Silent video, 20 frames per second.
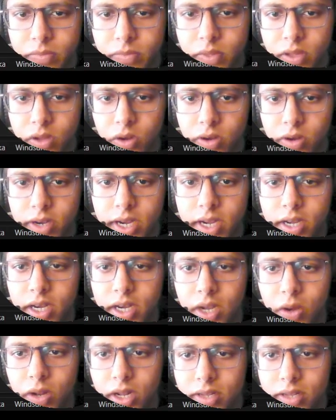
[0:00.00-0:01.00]
All right,
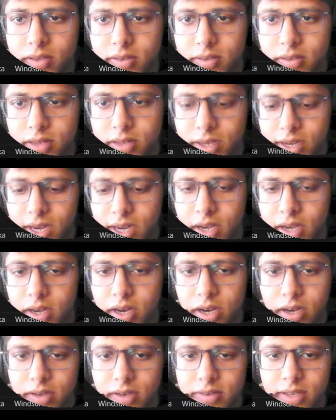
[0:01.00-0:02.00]
now let's create
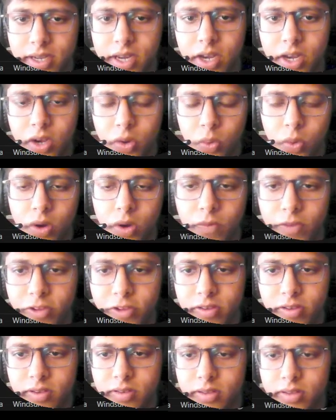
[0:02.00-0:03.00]
our second node, which
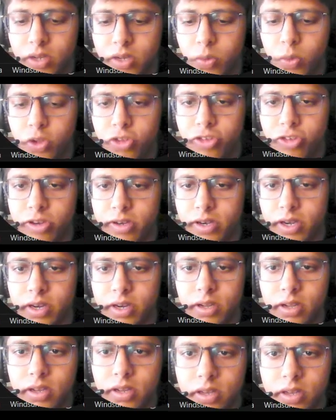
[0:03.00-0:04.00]
is the quiz
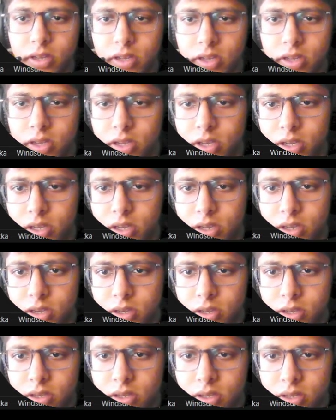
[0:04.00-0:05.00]
generator.
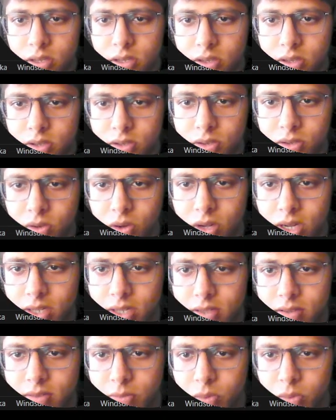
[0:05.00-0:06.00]
So
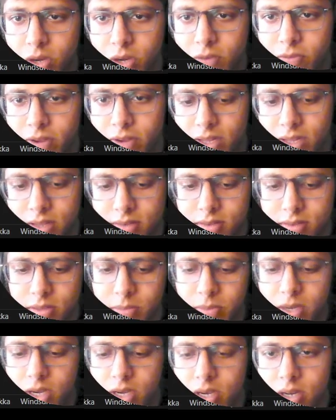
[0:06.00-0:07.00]
let's modify this a
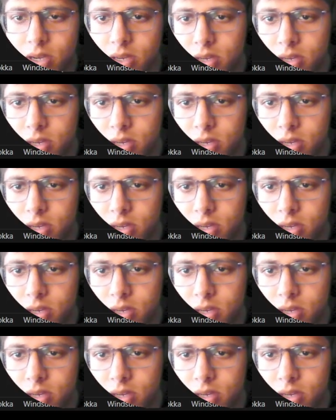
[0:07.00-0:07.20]
bit.